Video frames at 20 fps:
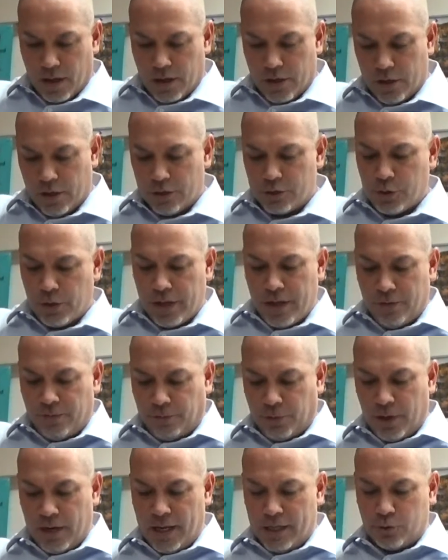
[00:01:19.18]
Usually a
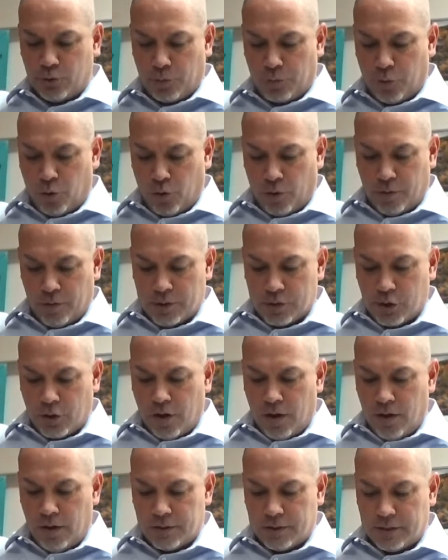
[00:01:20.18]
freelance reporter is
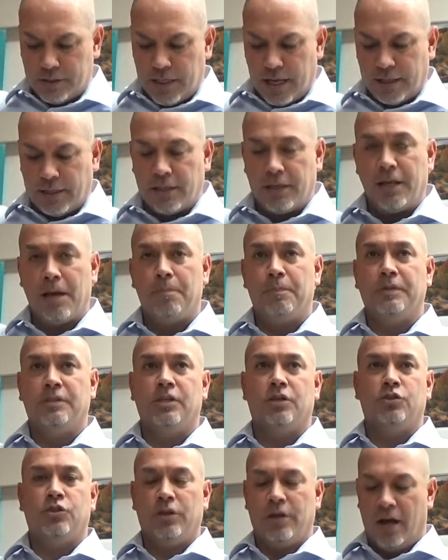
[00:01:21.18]
called to take the
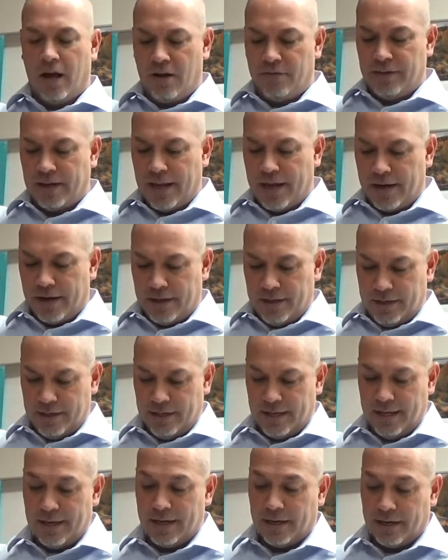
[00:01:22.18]
deposition
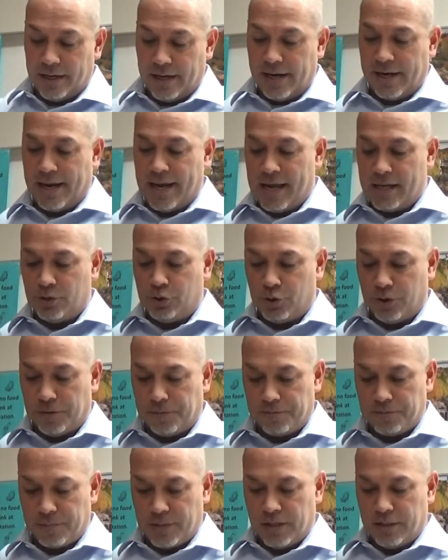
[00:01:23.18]
in a litigation.
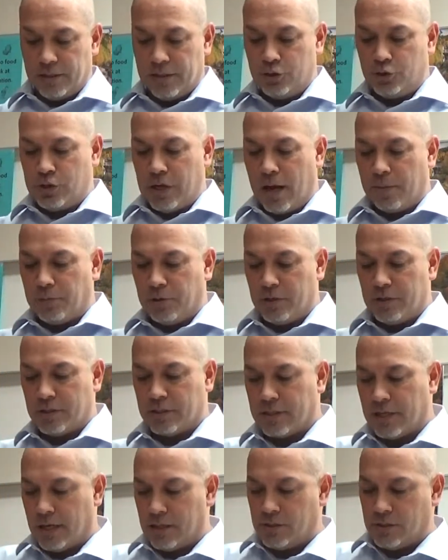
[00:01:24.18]
This chapter
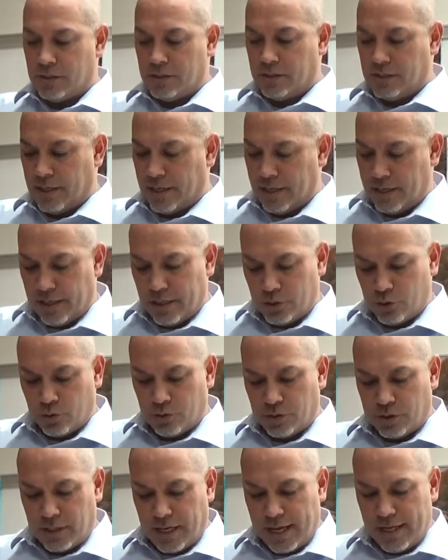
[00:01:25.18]
discusses the initial
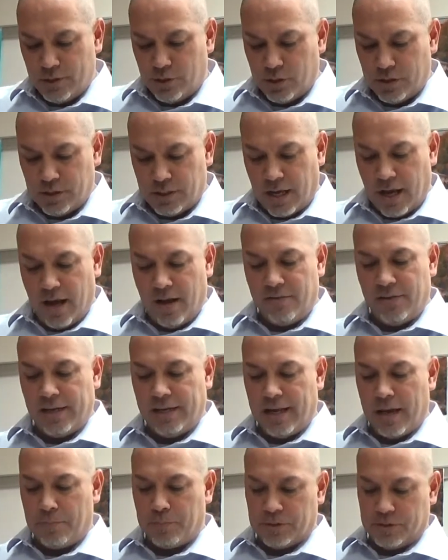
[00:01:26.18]
stages of a
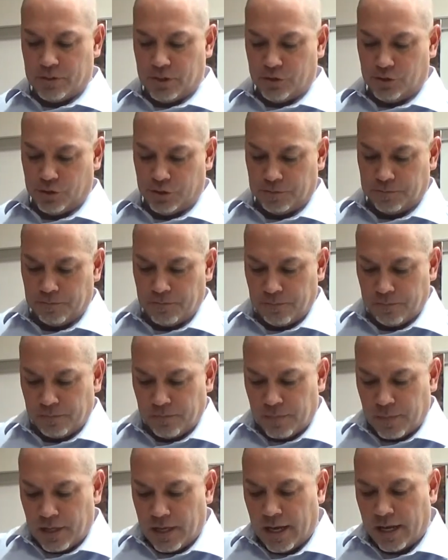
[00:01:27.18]
deposition.
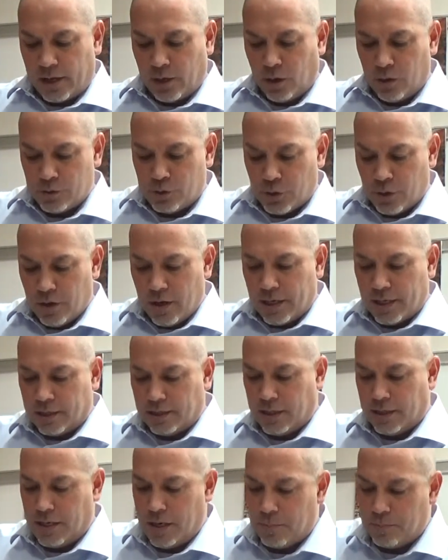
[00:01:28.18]
A closer look at
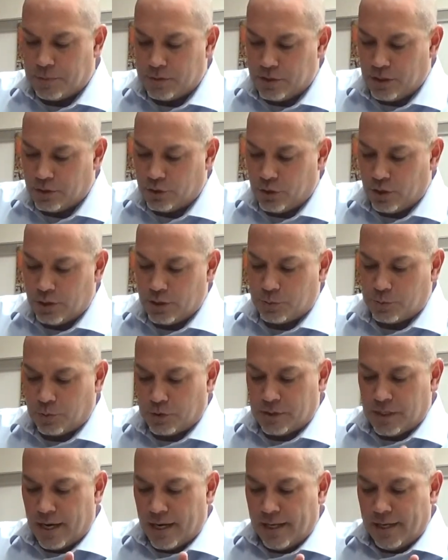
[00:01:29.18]
the deposition is
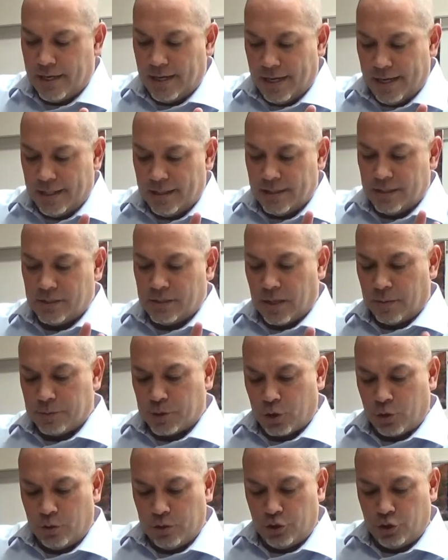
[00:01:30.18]
presented in the
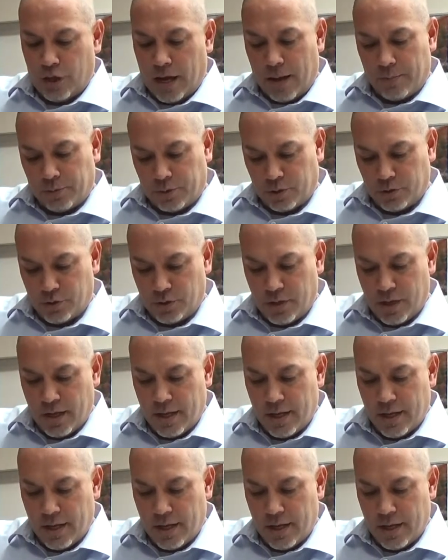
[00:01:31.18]
subsequent chapters.